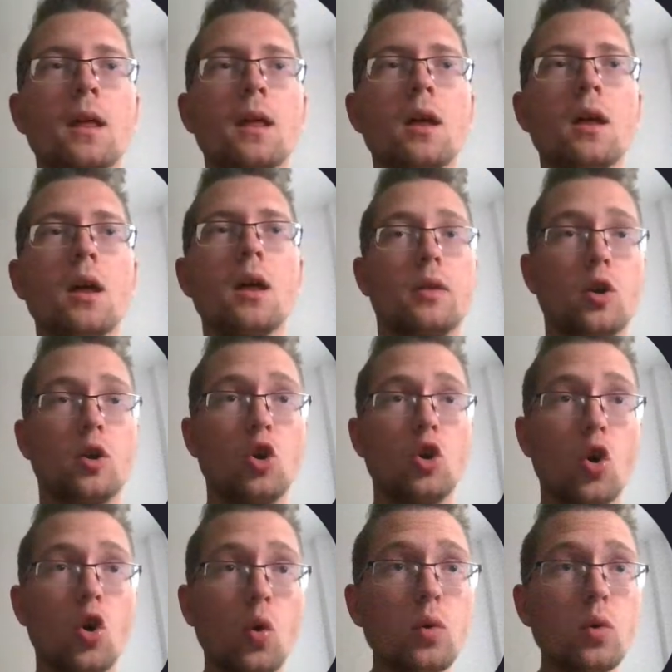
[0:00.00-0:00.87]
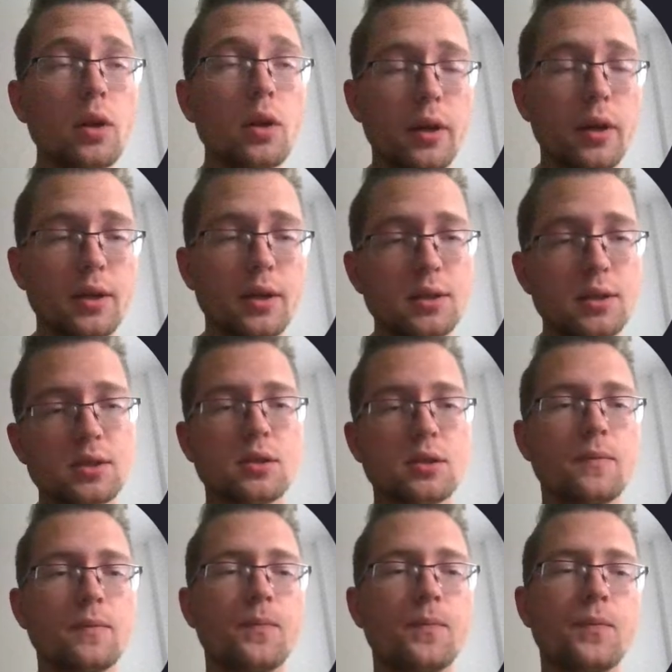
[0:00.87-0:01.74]
So now the goal
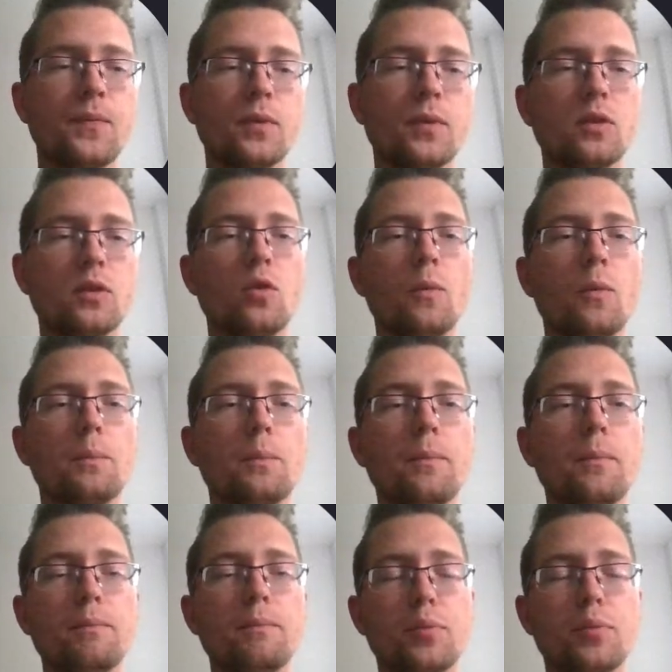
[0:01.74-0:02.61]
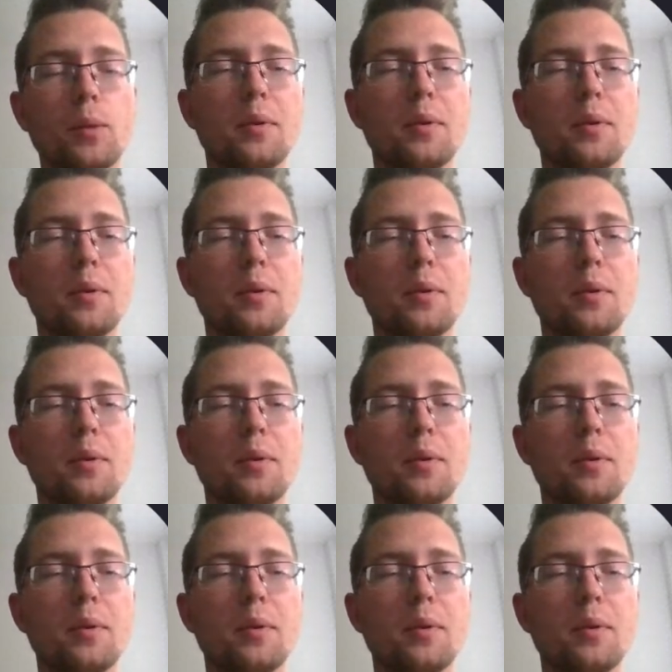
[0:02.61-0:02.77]
is to